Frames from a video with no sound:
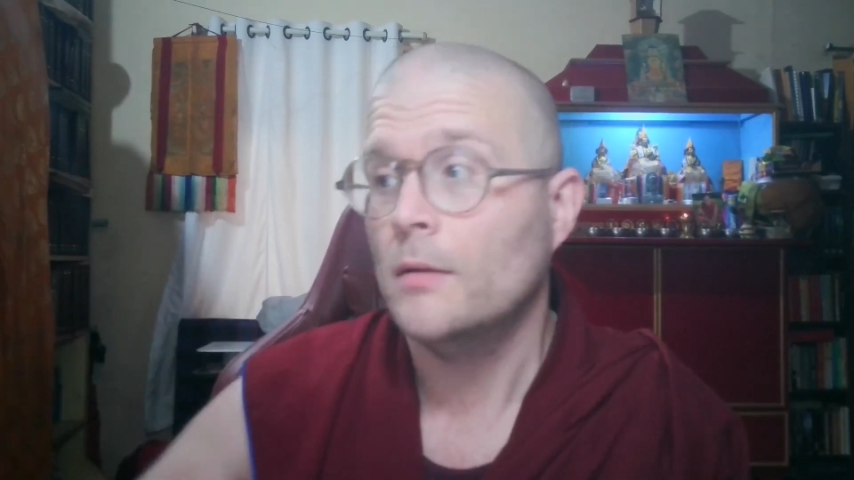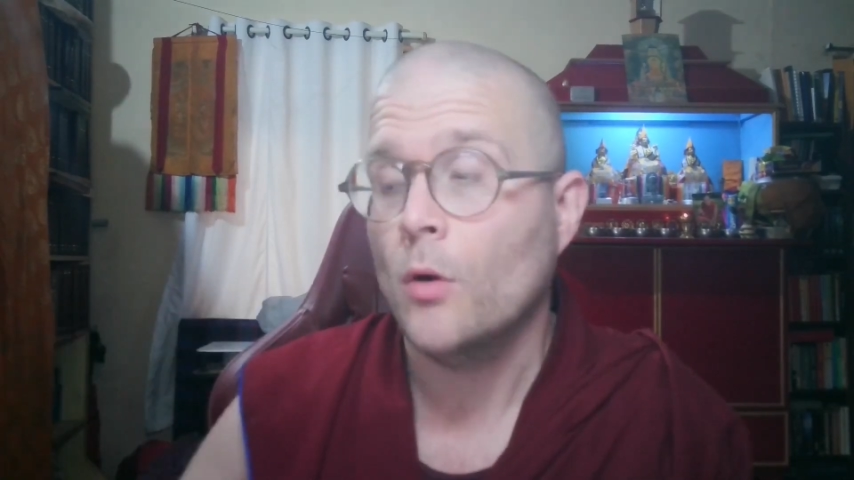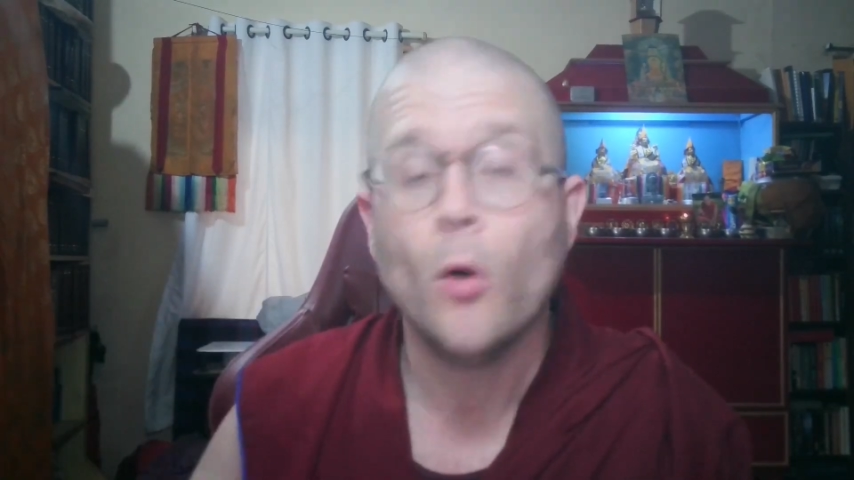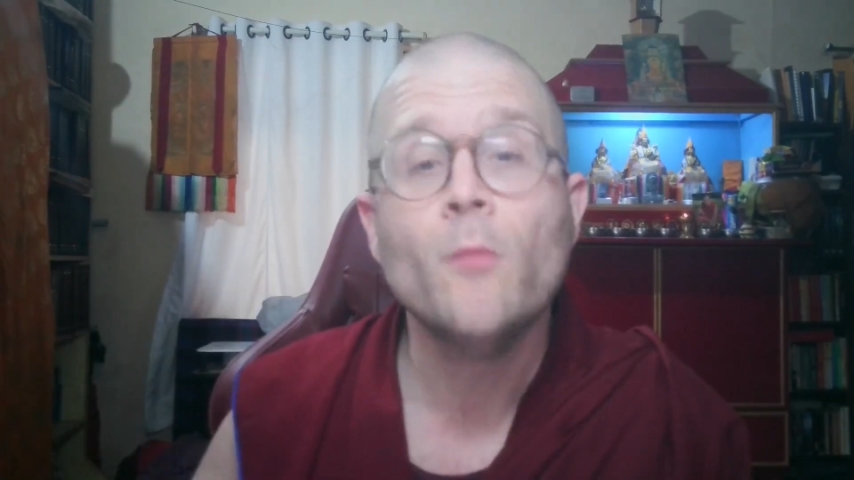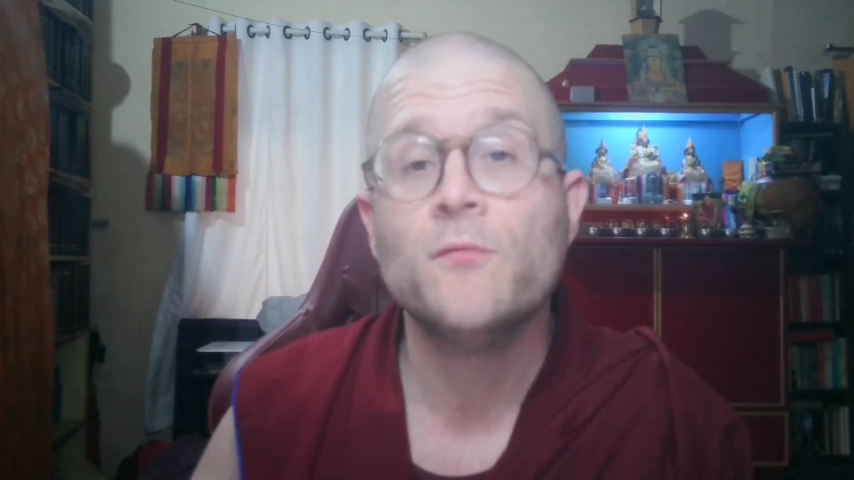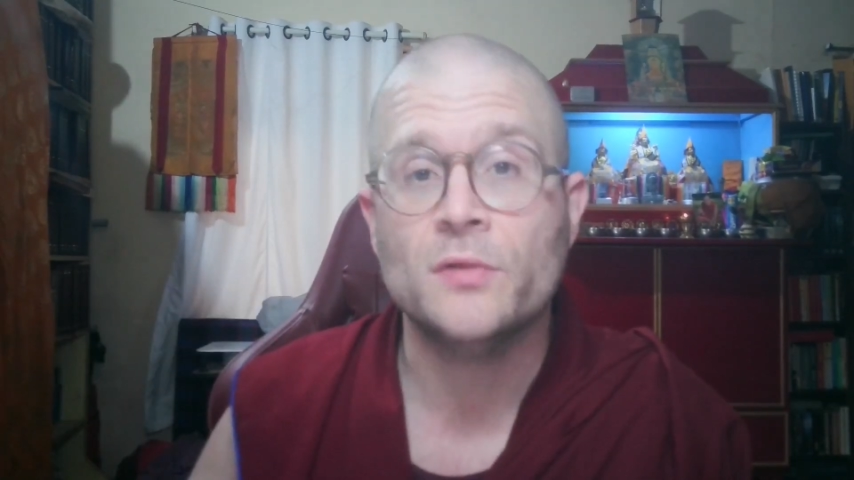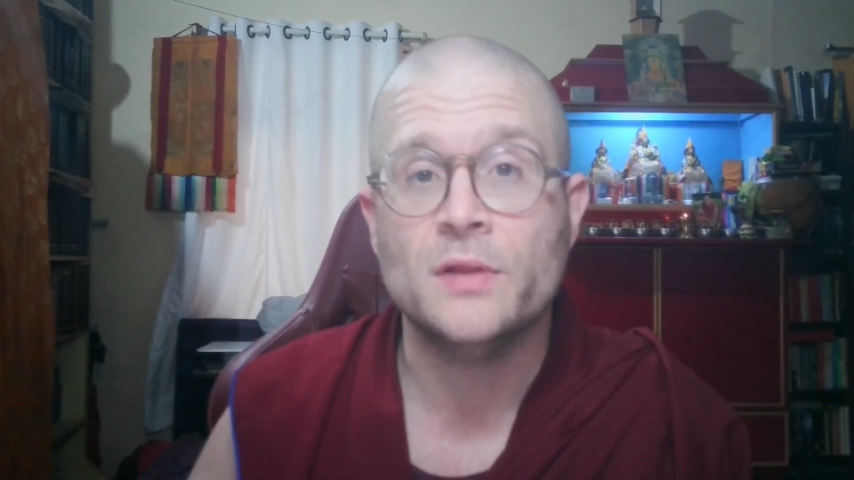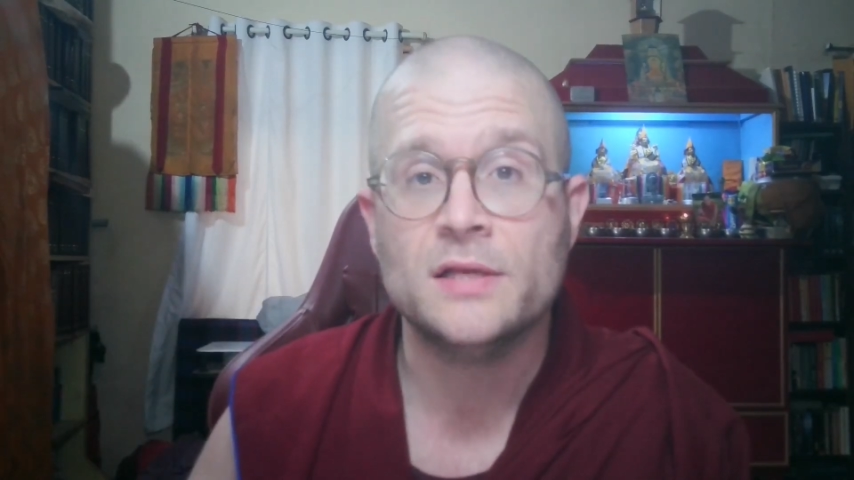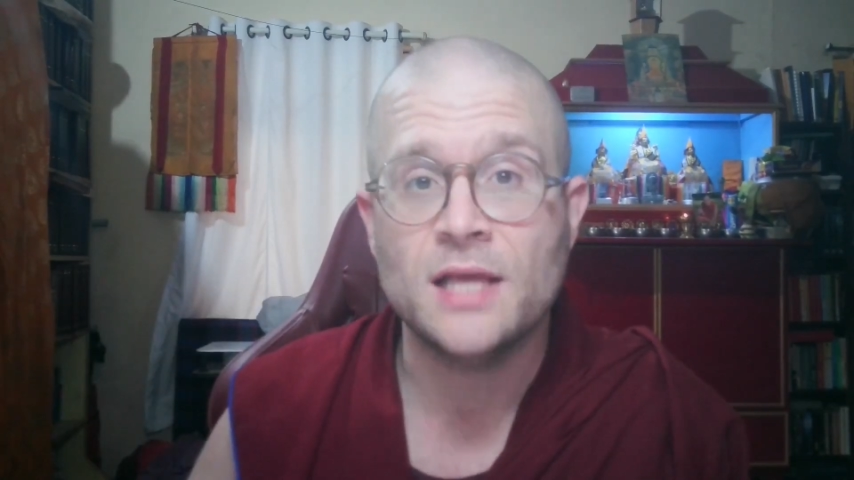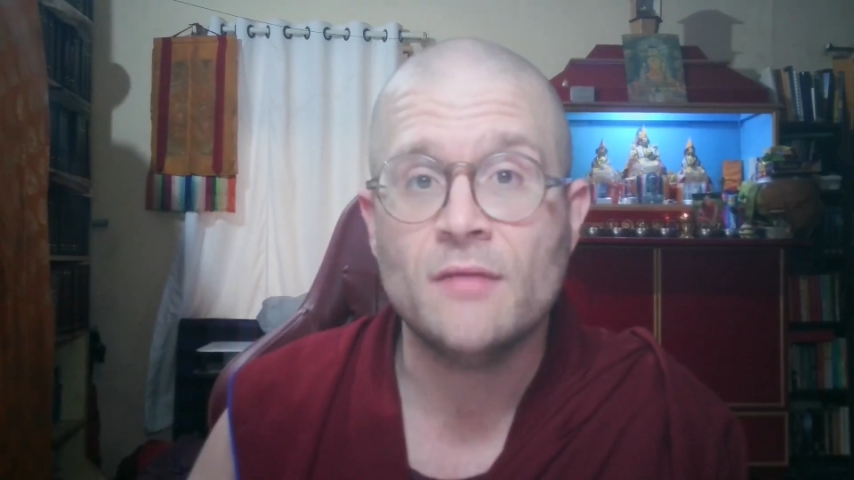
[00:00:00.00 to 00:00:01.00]
hopefully
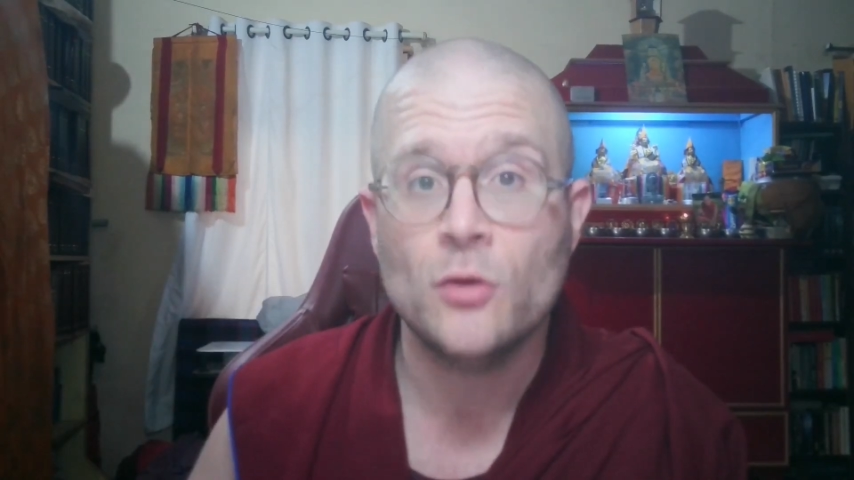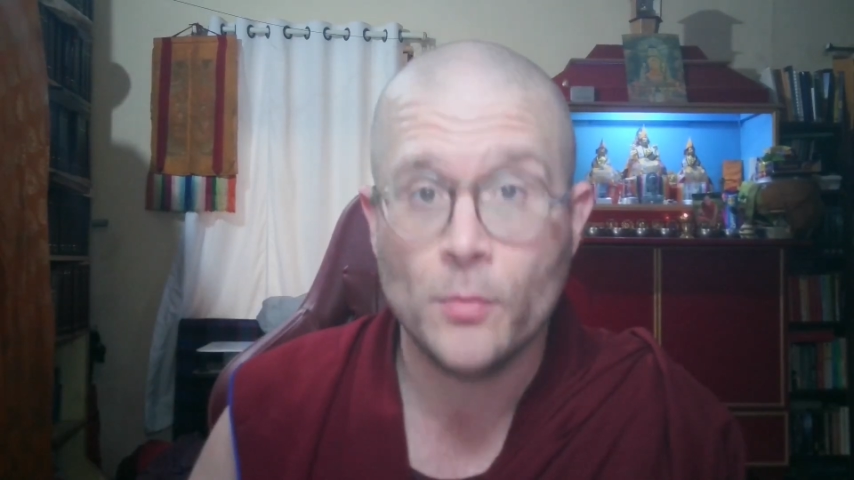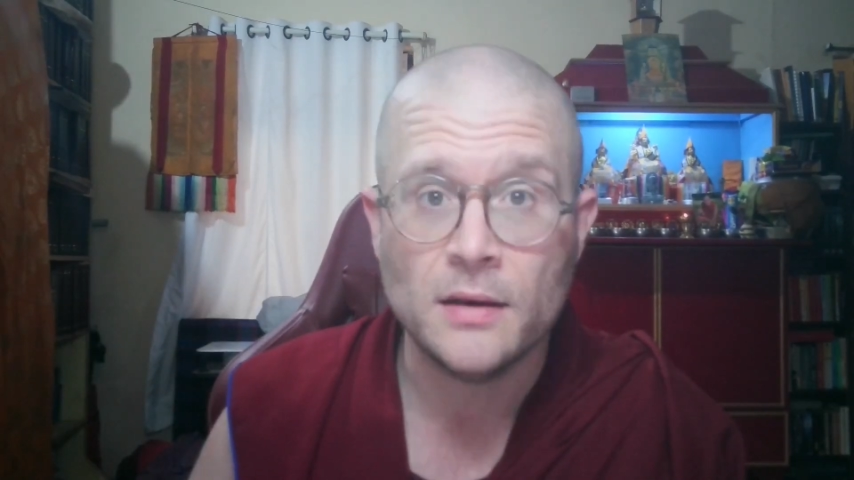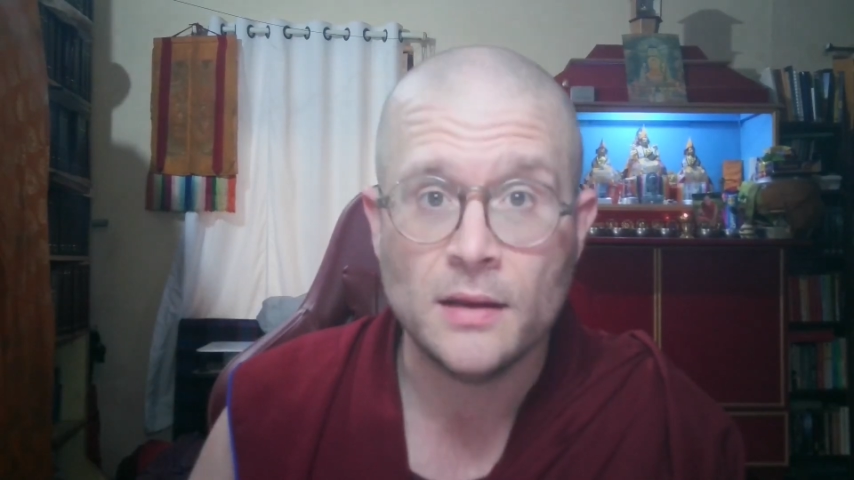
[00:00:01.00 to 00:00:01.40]
save humanity,